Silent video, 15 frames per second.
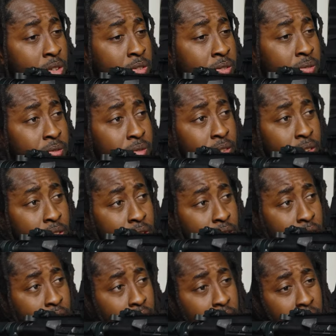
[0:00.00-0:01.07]
on
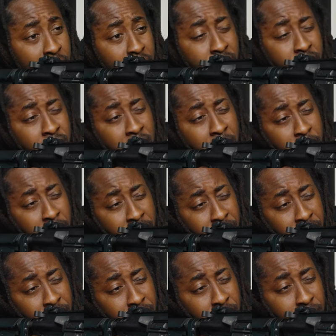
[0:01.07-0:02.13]
need to stop that
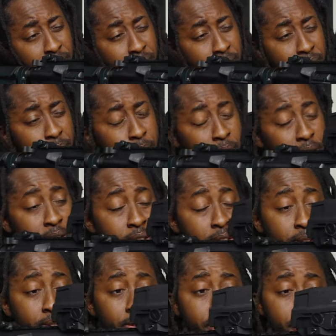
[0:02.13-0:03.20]
shit. But
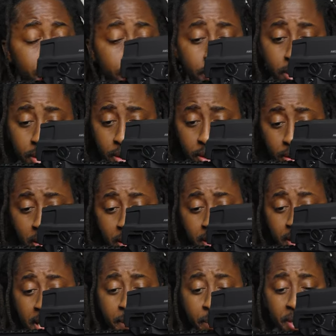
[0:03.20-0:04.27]
hey, they
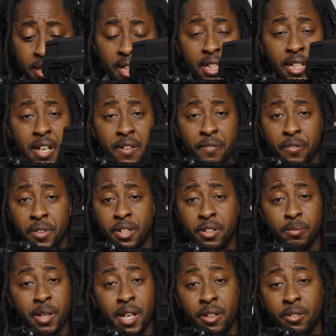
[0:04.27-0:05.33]
say they protecting our
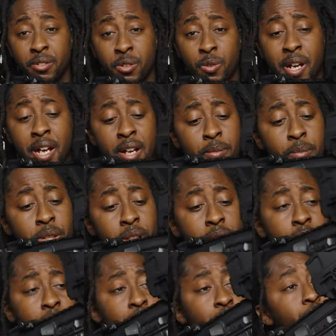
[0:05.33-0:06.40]
freedom. I don't know how,
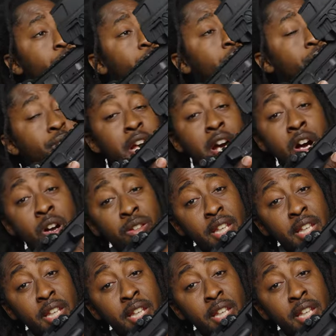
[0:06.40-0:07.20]
but if y'all